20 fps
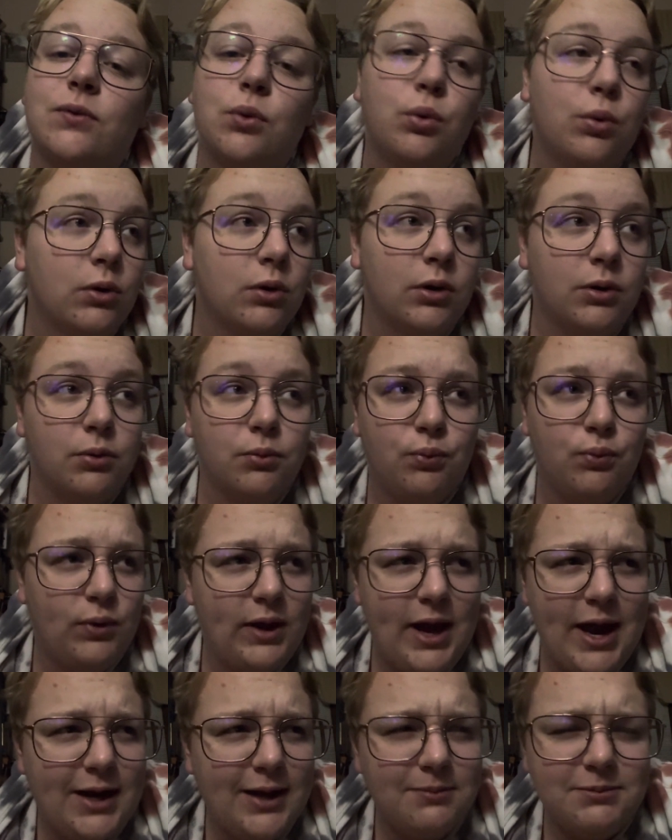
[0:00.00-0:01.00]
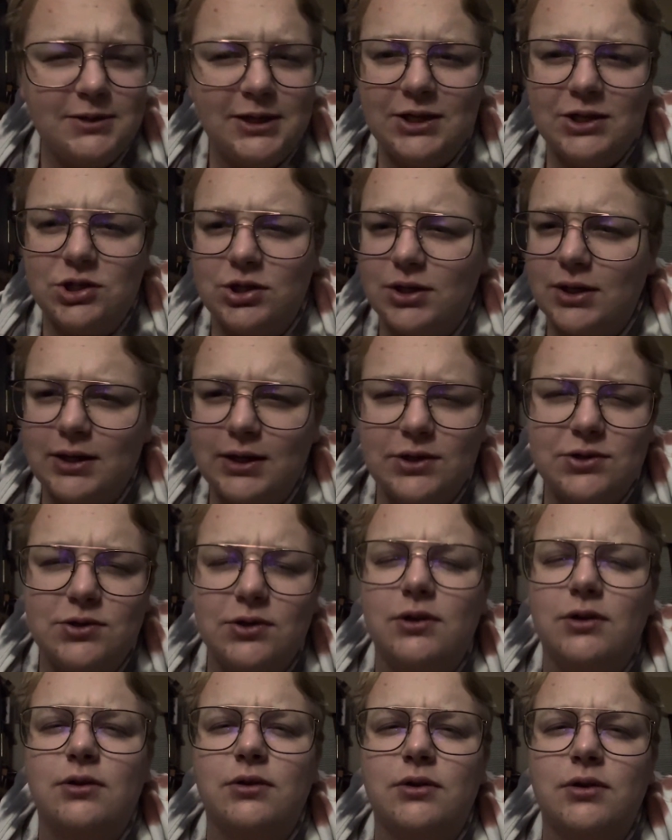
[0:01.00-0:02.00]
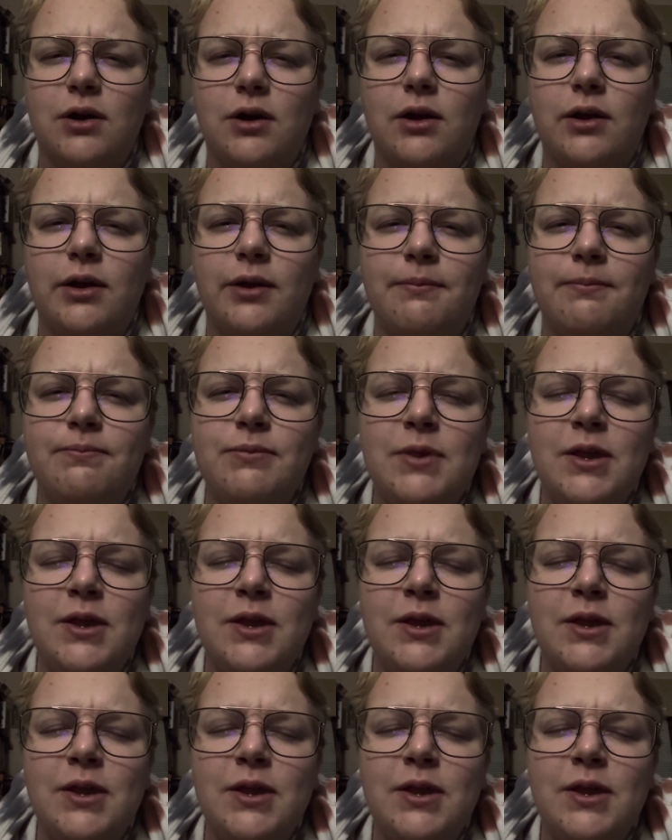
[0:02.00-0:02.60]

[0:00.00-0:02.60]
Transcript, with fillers: or readaptation, I guess you can call it.